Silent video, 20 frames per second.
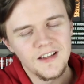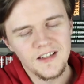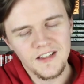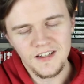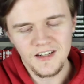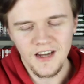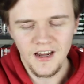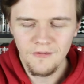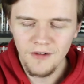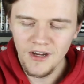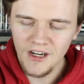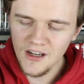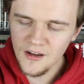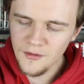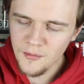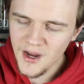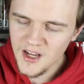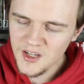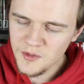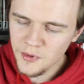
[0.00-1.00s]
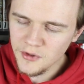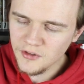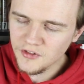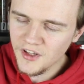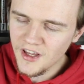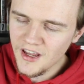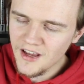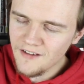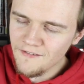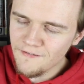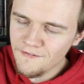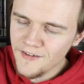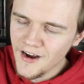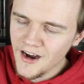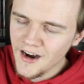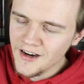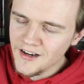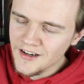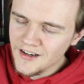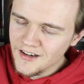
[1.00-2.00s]
stay reading the best books that you can
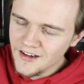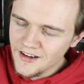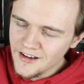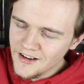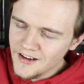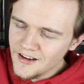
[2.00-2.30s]
find,